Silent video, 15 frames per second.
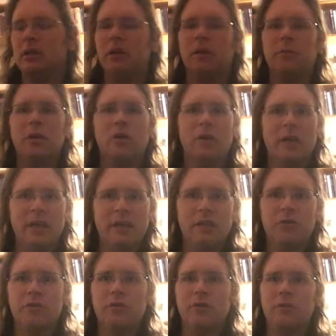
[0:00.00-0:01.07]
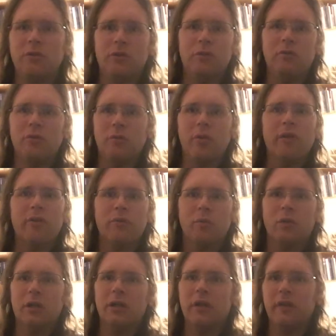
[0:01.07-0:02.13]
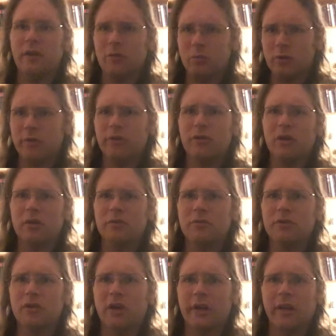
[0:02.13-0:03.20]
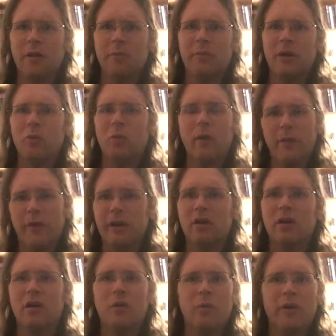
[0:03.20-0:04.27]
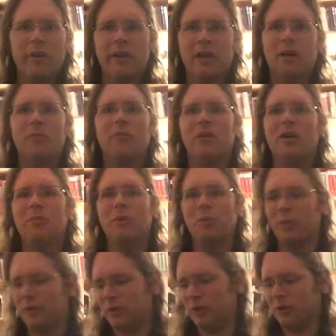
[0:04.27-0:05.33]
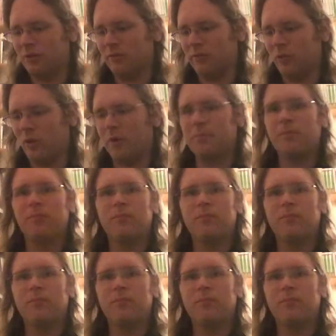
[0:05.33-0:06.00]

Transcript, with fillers: Now let me go ahead and introduce you to this one, and then we'll start talking about what they are, where they come from, and what they're good for.